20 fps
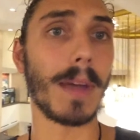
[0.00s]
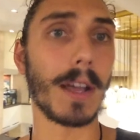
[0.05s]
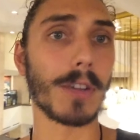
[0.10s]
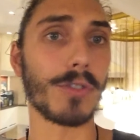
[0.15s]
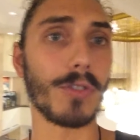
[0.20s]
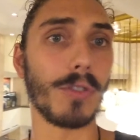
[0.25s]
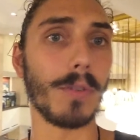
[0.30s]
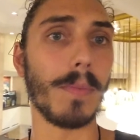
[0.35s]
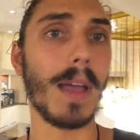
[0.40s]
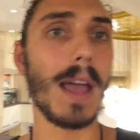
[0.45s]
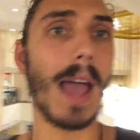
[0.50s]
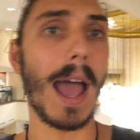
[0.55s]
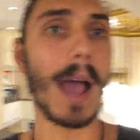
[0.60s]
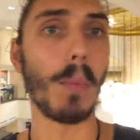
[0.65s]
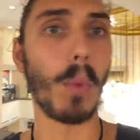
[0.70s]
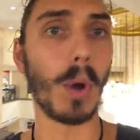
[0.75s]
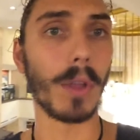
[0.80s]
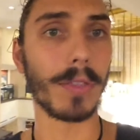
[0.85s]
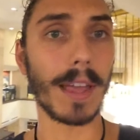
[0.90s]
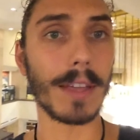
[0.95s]
mushroom
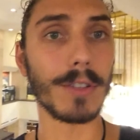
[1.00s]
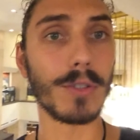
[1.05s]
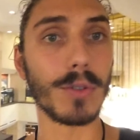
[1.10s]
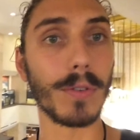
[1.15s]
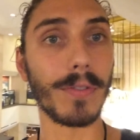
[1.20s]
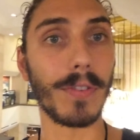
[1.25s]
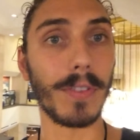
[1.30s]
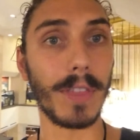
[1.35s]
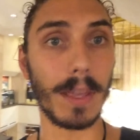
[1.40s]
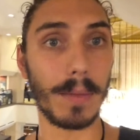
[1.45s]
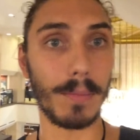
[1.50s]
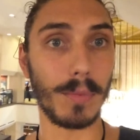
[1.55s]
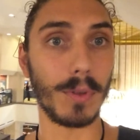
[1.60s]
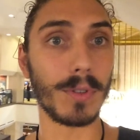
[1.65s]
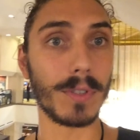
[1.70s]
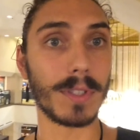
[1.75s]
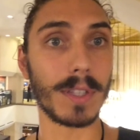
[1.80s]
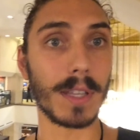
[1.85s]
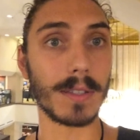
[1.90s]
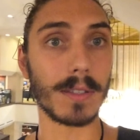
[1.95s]
and what they do for the
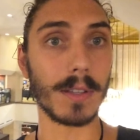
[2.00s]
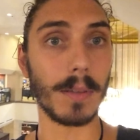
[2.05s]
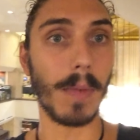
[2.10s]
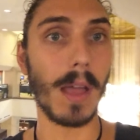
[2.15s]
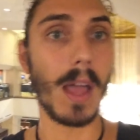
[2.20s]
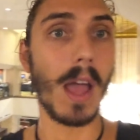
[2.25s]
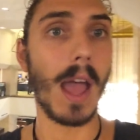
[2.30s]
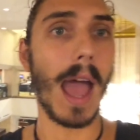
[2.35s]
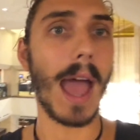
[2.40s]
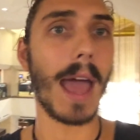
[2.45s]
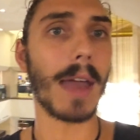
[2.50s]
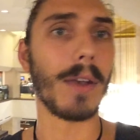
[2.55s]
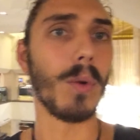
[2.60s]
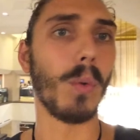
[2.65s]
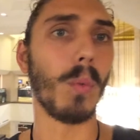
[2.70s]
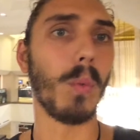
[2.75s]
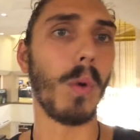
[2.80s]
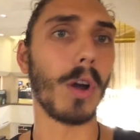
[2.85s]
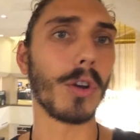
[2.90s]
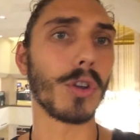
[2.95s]
immune system, and
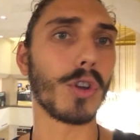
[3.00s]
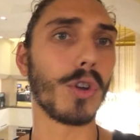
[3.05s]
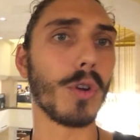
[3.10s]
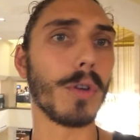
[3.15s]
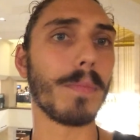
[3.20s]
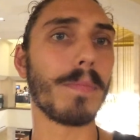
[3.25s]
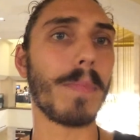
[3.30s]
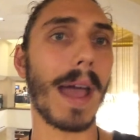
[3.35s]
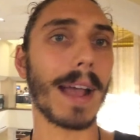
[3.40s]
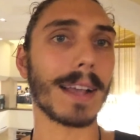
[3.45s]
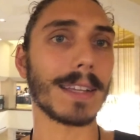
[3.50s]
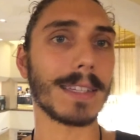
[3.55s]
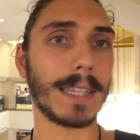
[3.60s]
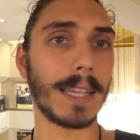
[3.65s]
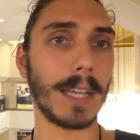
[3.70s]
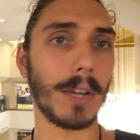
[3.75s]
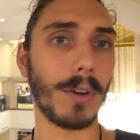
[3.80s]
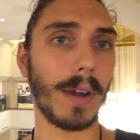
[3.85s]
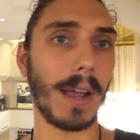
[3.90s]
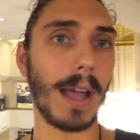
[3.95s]
what good
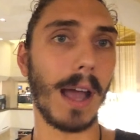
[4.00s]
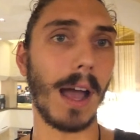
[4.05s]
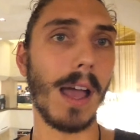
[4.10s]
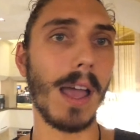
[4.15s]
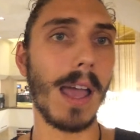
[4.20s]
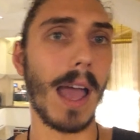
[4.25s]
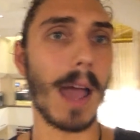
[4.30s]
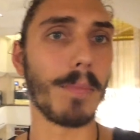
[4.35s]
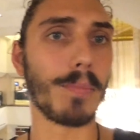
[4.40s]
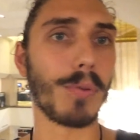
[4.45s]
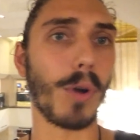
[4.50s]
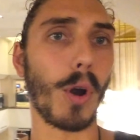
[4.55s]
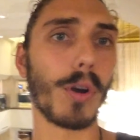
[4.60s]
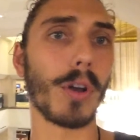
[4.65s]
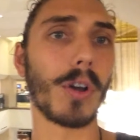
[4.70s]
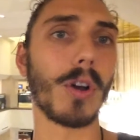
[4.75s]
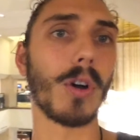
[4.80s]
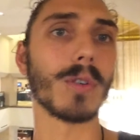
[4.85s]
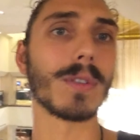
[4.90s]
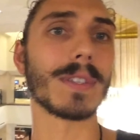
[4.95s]
bacteria and
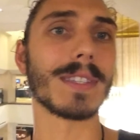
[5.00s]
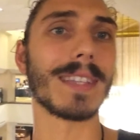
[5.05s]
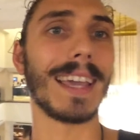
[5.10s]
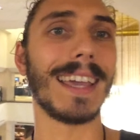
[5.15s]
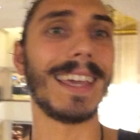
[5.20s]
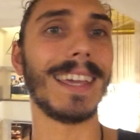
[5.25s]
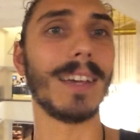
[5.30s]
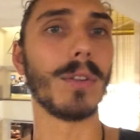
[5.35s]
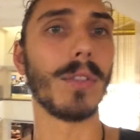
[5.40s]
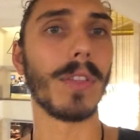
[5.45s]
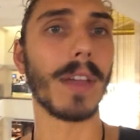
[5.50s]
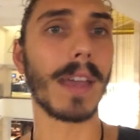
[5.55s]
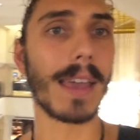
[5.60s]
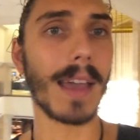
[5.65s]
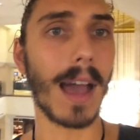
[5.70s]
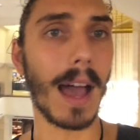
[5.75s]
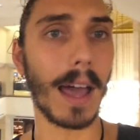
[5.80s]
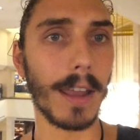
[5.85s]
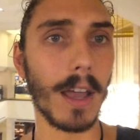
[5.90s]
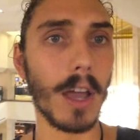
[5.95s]
protocols to heal the
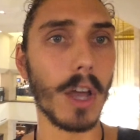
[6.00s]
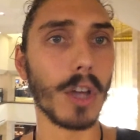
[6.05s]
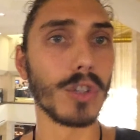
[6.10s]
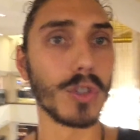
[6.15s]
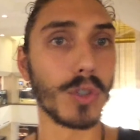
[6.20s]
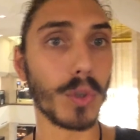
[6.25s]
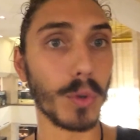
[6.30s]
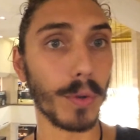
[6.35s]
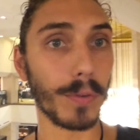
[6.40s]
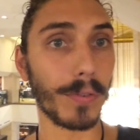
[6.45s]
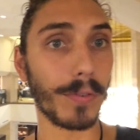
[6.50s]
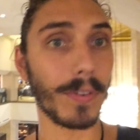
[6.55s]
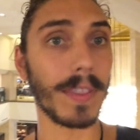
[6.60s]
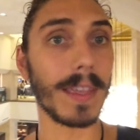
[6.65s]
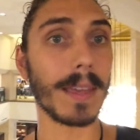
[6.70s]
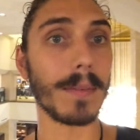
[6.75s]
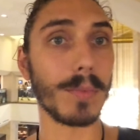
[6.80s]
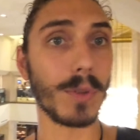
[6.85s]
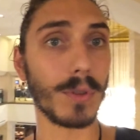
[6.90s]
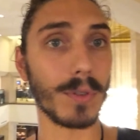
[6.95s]
gut do for
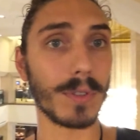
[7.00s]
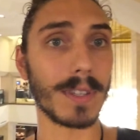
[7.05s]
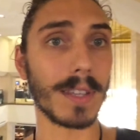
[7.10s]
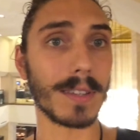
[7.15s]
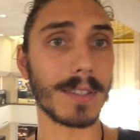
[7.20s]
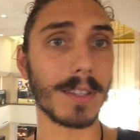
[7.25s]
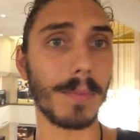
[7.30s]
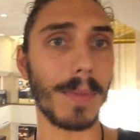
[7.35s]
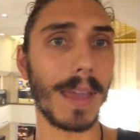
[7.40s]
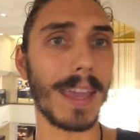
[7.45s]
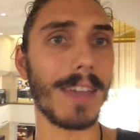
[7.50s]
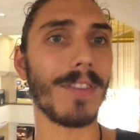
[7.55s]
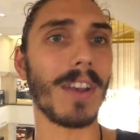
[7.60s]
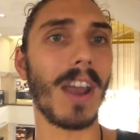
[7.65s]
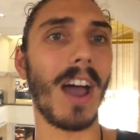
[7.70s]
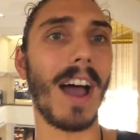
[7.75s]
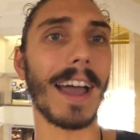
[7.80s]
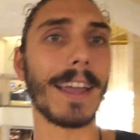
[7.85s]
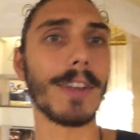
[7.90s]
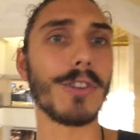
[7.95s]
the immune system, even
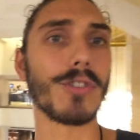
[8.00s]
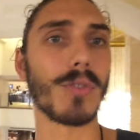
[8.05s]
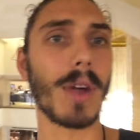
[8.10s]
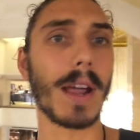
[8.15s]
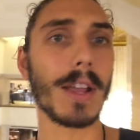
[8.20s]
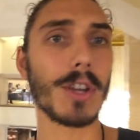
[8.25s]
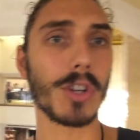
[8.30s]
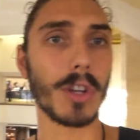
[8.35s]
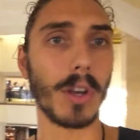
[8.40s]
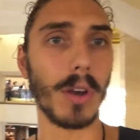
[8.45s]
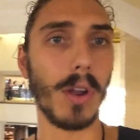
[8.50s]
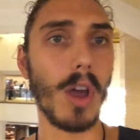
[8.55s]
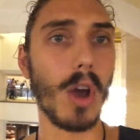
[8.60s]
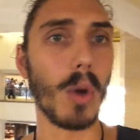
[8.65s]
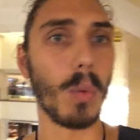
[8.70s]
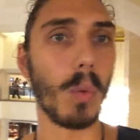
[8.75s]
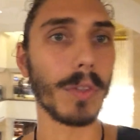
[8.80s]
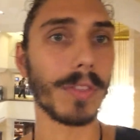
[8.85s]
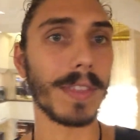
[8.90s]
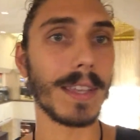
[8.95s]
hydration,
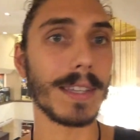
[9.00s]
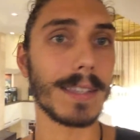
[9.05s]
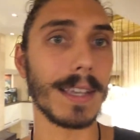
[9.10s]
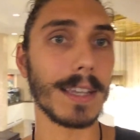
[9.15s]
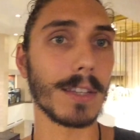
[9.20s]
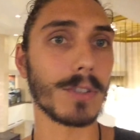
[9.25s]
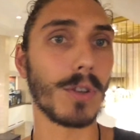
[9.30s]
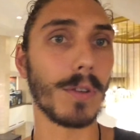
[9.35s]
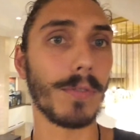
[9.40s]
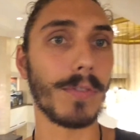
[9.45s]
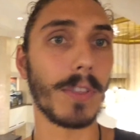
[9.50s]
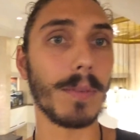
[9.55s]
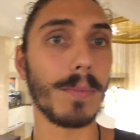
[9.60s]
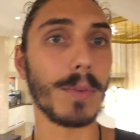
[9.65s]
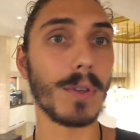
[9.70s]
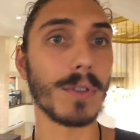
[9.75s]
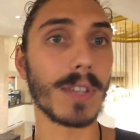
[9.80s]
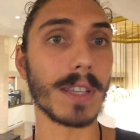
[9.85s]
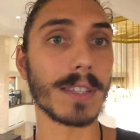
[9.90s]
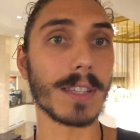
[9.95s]
what these things do for the
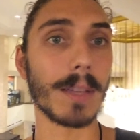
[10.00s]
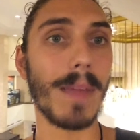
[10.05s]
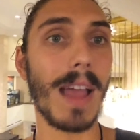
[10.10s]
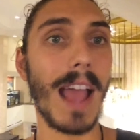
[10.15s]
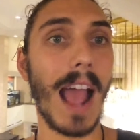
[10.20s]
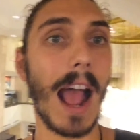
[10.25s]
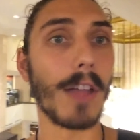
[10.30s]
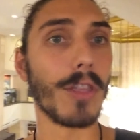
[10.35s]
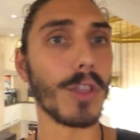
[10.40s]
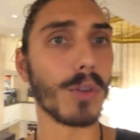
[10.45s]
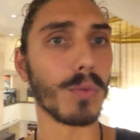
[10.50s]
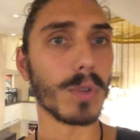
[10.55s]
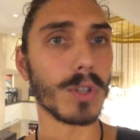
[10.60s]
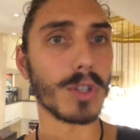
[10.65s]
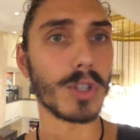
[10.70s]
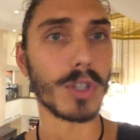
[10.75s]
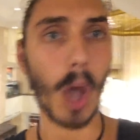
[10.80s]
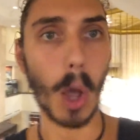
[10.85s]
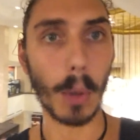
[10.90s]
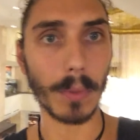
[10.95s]
immune system, and the
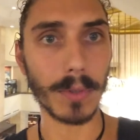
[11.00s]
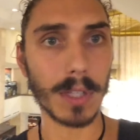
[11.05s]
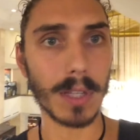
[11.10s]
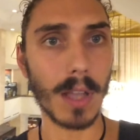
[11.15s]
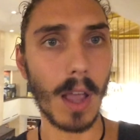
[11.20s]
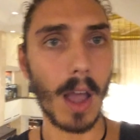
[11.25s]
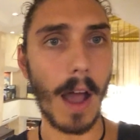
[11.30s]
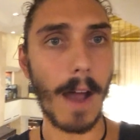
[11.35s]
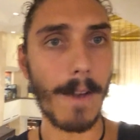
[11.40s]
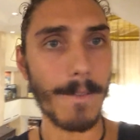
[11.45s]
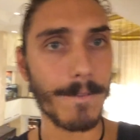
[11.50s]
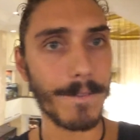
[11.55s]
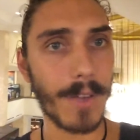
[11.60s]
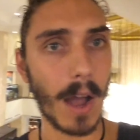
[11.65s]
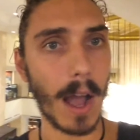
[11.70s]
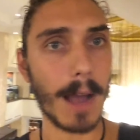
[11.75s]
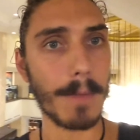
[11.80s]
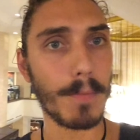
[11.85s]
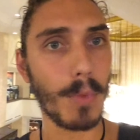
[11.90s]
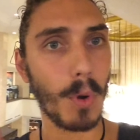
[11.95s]
results are
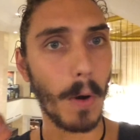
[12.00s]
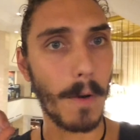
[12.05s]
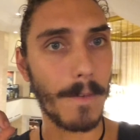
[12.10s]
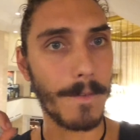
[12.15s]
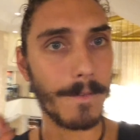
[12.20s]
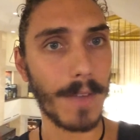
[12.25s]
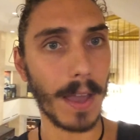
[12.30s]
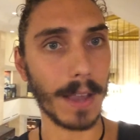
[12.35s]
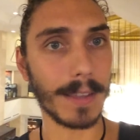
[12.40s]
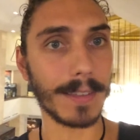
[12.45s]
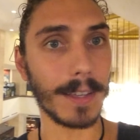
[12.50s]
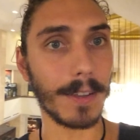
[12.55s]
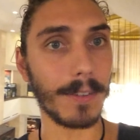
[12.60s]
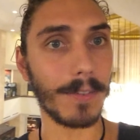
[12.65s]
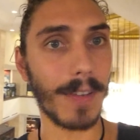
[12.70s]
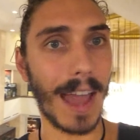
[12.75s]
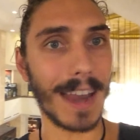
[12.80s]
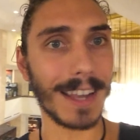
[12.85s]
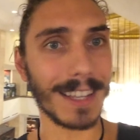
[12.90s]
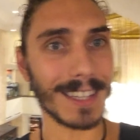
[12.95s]
far more
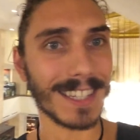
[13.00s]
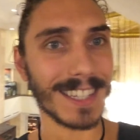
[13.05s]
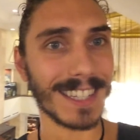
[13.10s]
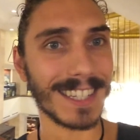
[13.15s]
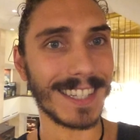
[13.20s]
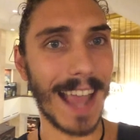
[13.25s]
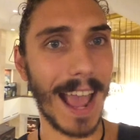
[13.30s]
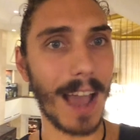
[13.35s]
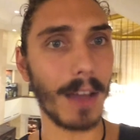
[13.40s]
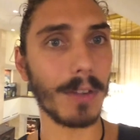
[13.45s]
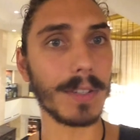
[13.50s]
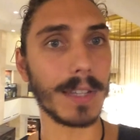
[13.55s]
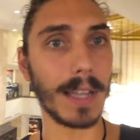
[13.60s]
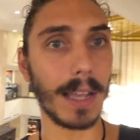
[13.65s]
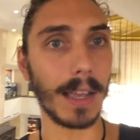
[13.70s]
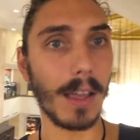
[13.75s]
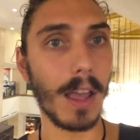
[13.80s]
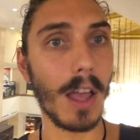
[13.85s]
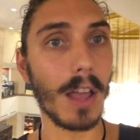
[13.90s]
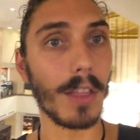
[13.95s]
effective and
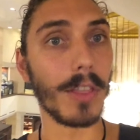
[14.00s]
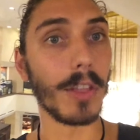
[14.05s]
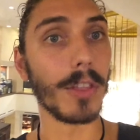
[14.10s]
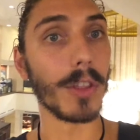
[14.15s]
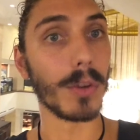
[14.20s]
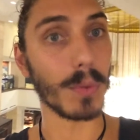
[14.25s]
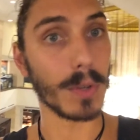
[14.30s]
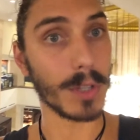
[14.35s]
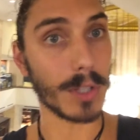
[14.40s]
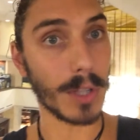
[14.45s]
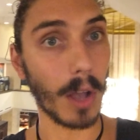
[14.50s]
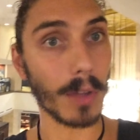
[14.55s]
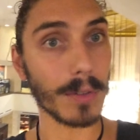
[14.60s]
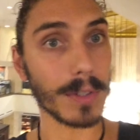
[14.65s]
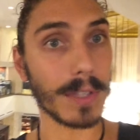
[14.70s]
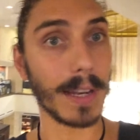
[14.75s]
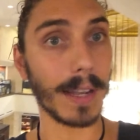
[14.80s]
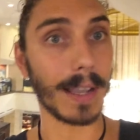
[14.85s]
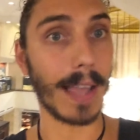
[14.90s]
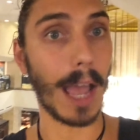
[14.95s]
astounding than the
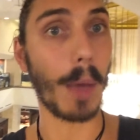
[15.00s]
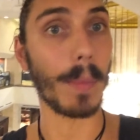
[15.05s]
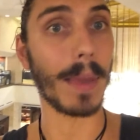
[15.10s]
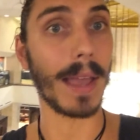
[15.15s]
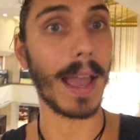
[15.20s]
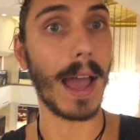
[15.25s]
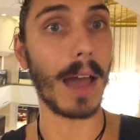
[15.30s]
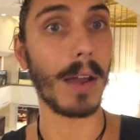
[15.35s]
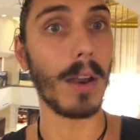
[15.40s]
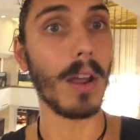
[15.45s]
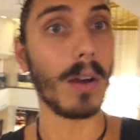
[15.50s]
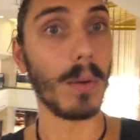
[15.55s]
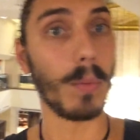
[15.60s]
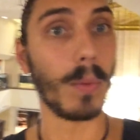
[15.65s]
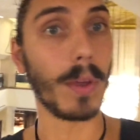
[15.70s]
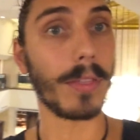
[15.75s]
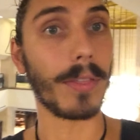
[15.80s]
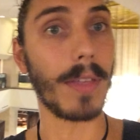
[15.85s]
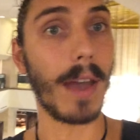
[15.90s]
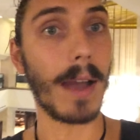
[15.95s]
results that are coming out
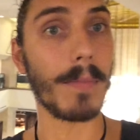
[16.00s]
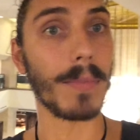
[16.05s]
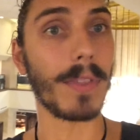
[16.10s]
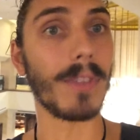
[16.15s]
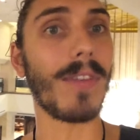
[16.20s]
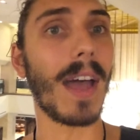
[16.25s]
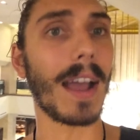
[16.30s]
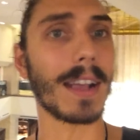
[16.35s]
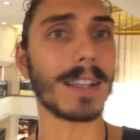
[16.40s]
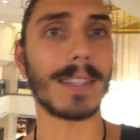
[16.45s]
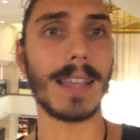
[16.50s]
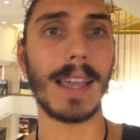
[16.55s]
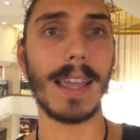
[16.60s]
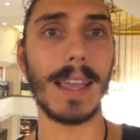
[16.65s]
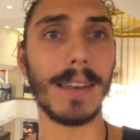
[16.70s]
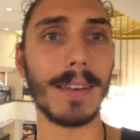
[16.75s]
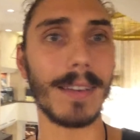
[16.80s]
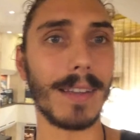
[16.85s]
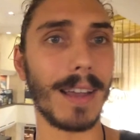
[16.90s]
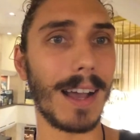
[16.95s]
with the
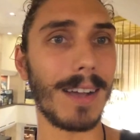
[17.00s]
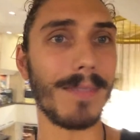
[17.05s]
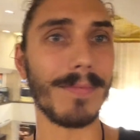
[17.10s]
vaccine.